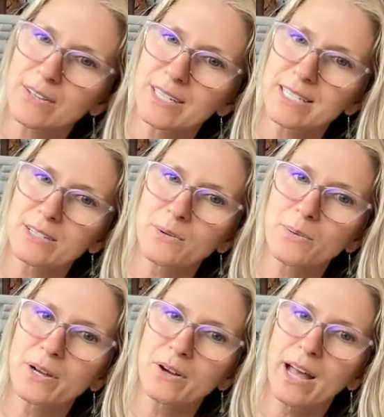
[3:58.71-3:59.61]
These are
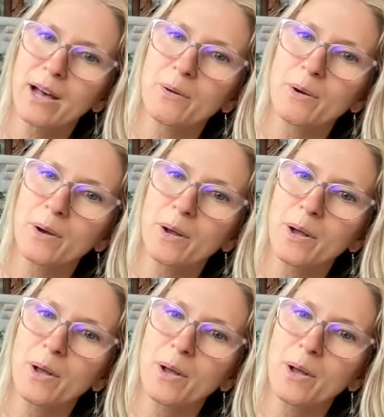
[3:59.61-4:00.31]
where our